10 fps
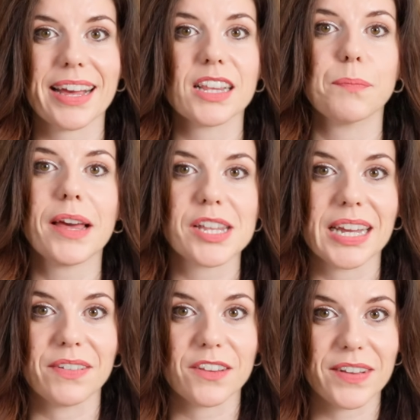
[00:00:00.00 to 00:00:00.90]
especially
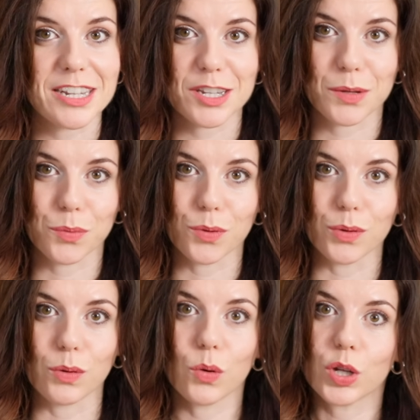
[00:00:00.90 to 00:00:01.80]
if it's fitted to the
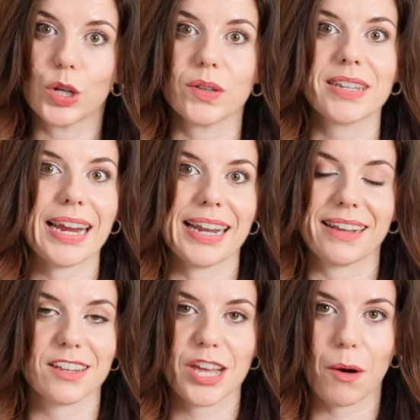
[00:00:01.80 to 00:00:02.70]
wall or used daily
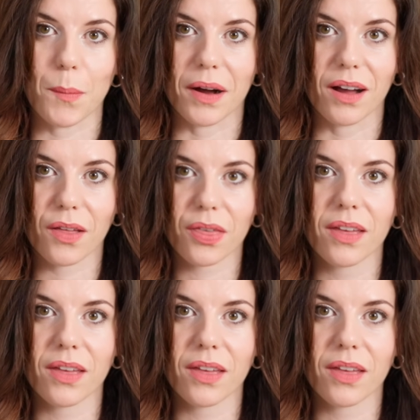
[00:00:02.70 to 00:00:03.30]
as a shower bath.